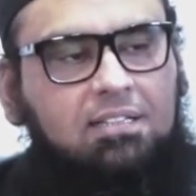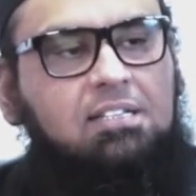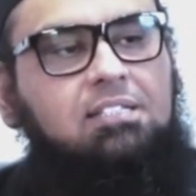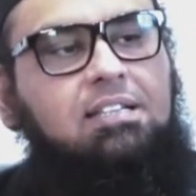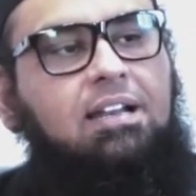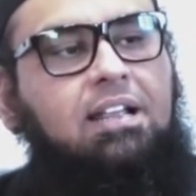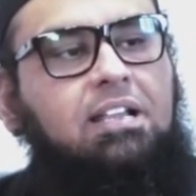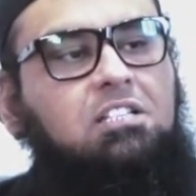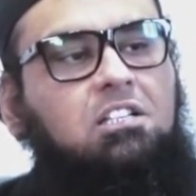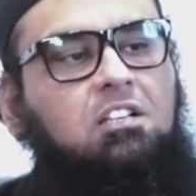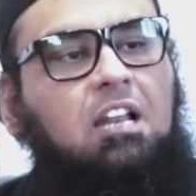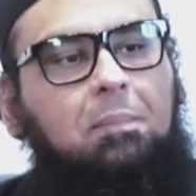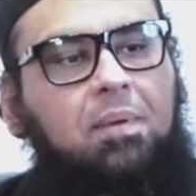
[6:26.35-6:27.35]
they said he's
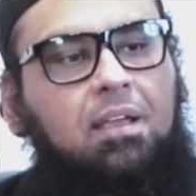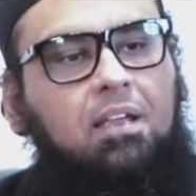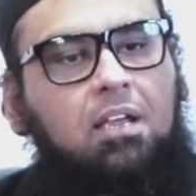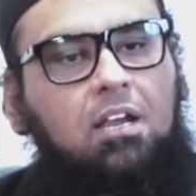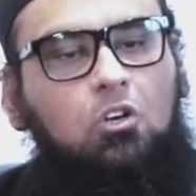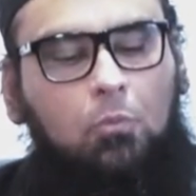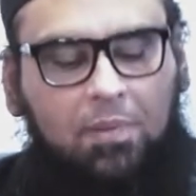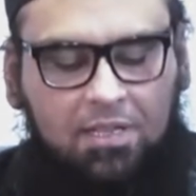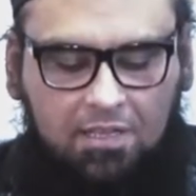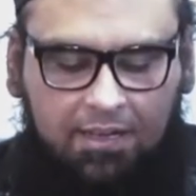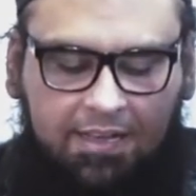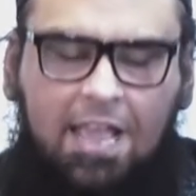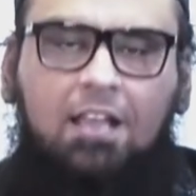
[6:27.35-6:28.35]
claiming to be
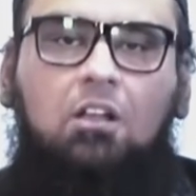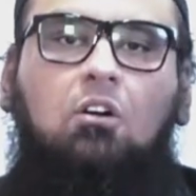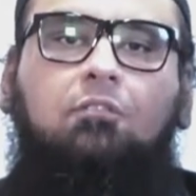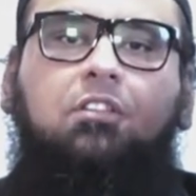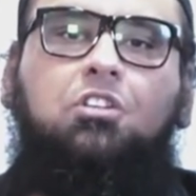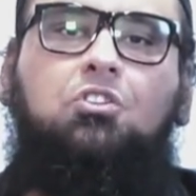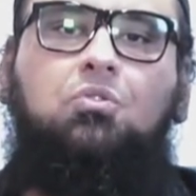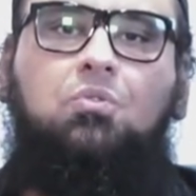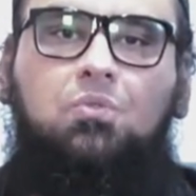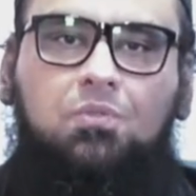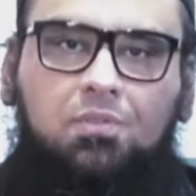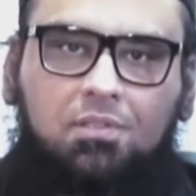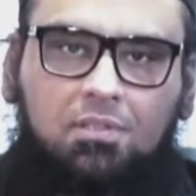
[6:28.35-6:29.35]
the king of the
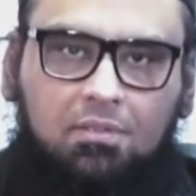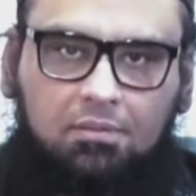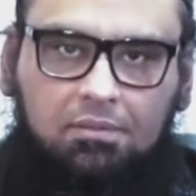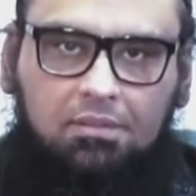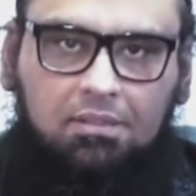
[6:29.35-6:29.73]
Jews.